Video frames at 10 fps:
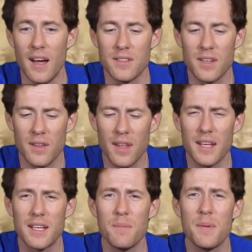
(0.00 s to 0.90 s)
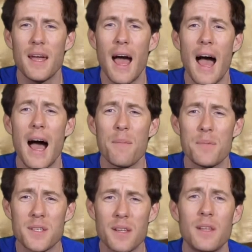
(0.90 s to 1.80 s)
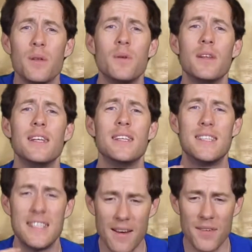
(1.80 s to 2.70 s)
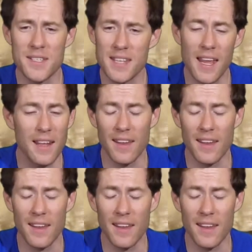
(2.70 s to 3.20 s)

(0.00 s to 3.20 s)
So they can be absolutely devastating.